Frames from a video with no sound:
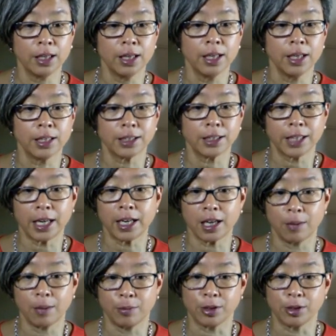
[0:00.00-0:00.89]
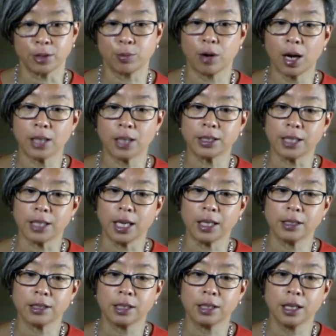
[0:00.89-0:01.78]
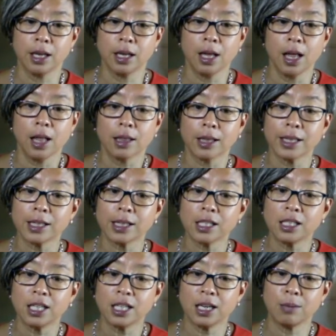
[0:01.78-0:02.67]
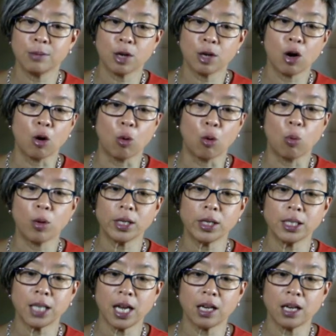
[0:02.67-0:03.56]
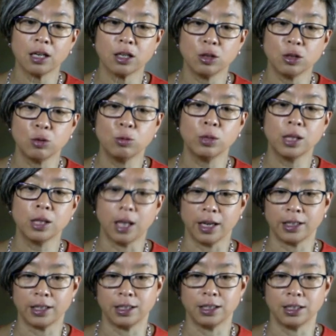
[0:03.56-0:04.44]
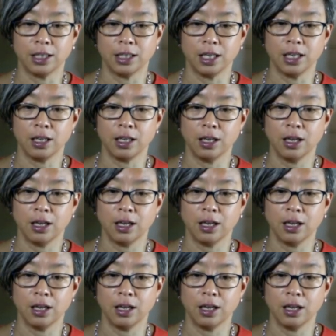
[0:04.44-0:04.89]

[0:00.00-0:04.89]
setting up this process, let the team know what data you would like to see